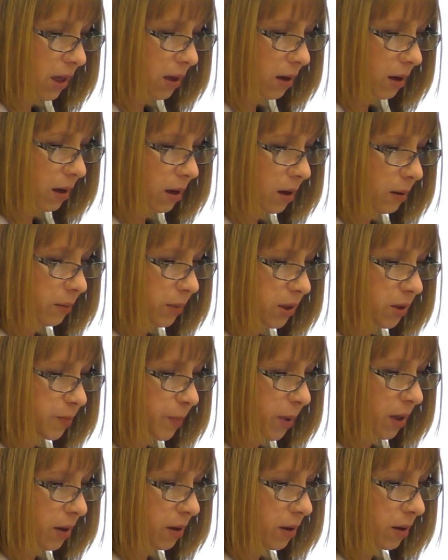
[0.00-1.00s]
Um, it's
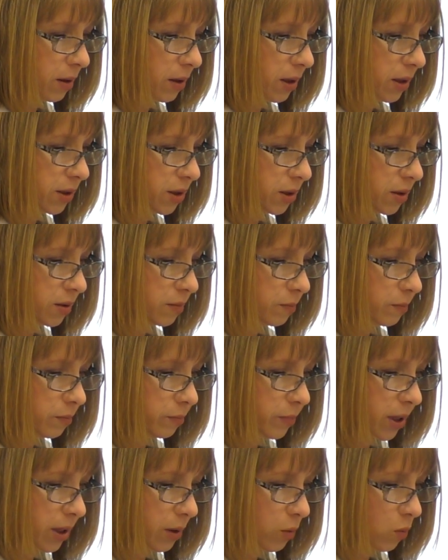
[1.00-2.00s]
been a, it's
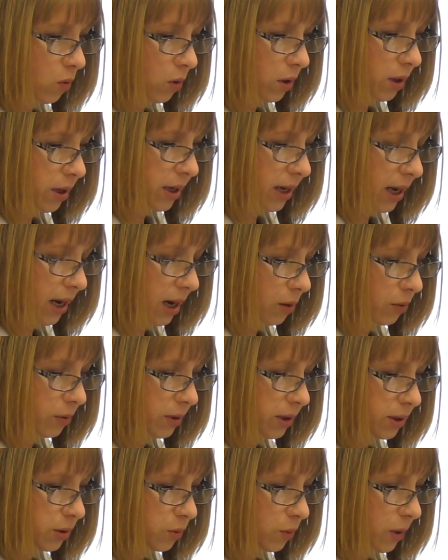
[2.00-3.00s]
been awarded now
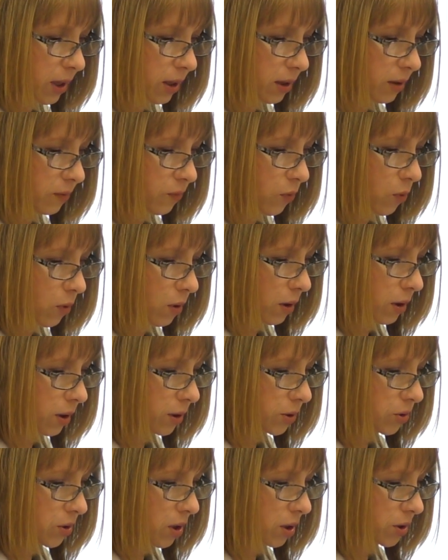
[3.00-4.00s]
and is waiting for
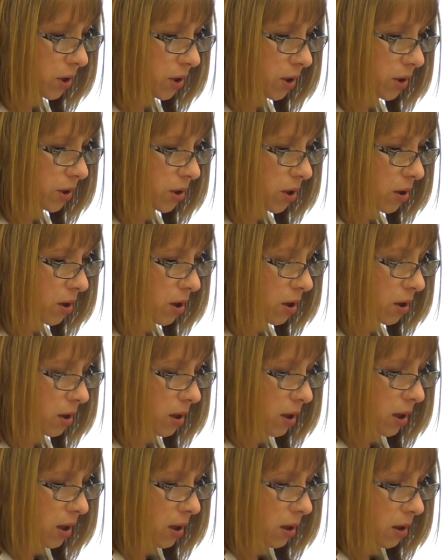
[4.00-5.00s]
construction to
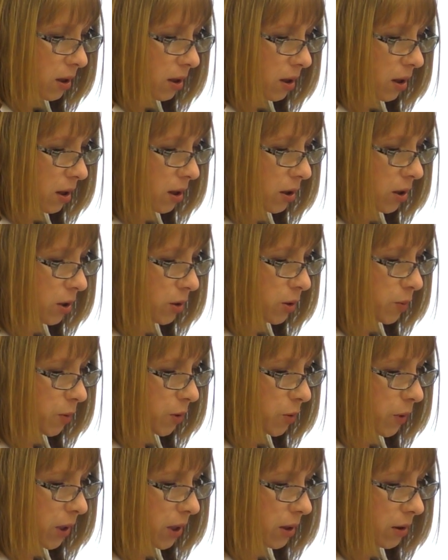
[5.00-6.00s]
start. Uh, goes
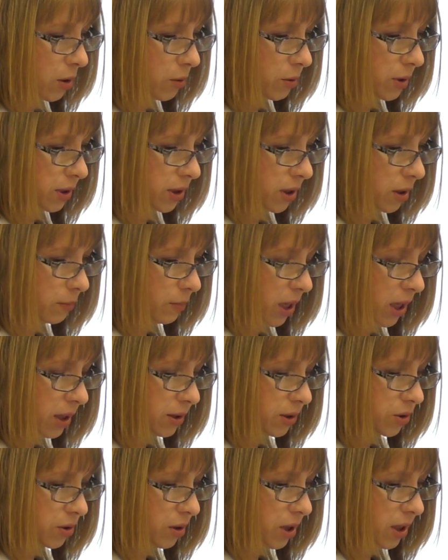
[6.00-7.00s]
between Locust and
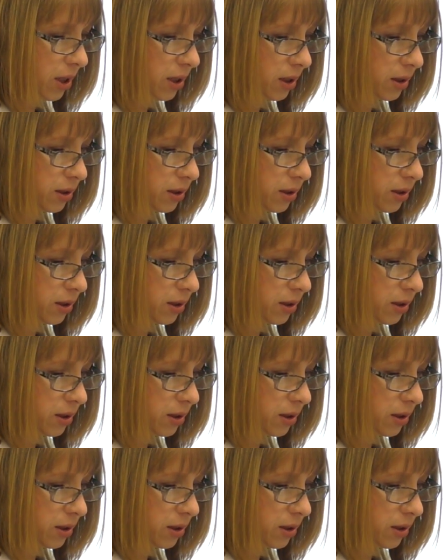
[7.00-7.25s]
Main Street.